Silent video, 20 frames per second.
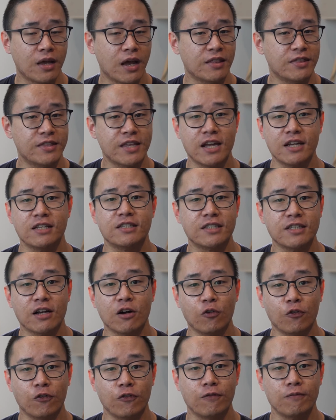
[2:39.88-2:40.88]
And that
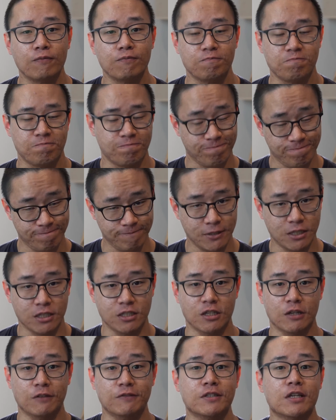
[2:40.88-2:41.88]
itself
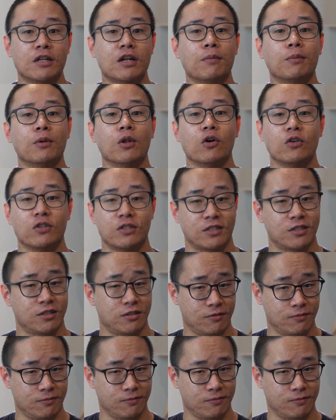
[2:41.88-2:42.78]
deserves an applause.